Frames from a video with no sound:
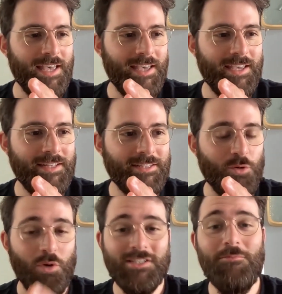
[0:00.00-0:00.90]
And
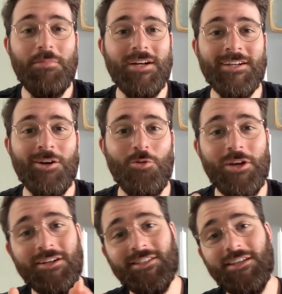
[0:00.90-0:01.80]
once I'm back, we're
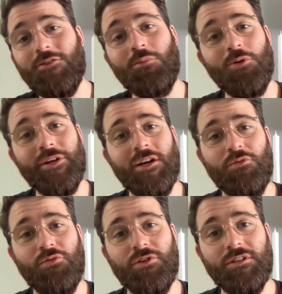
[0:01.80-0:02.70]
gonna start onboarding our
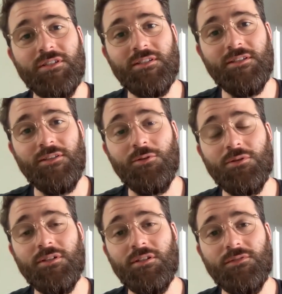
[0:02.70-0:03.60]
first
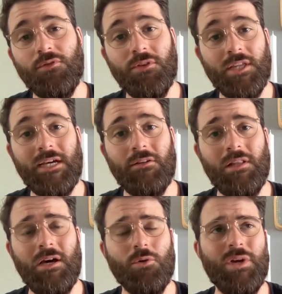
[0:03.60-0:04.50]
users for Think Out
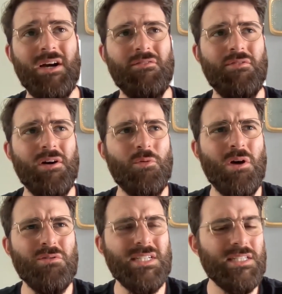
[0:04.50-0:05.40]
Loud. We have
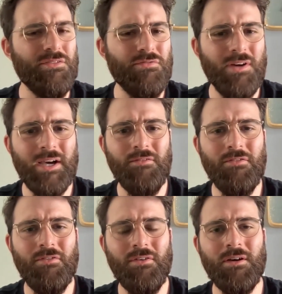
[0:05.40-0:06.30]
around 65,
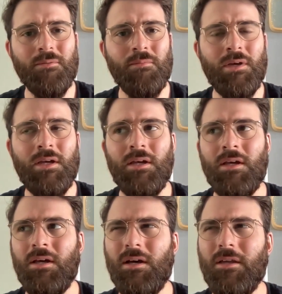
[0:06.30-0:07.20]

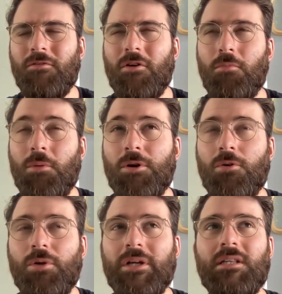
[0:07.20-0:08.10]
if I remember
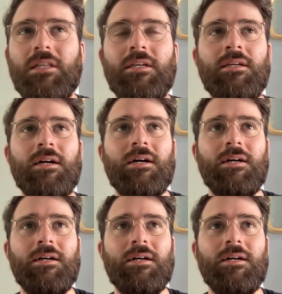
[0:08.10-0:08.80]
correctly,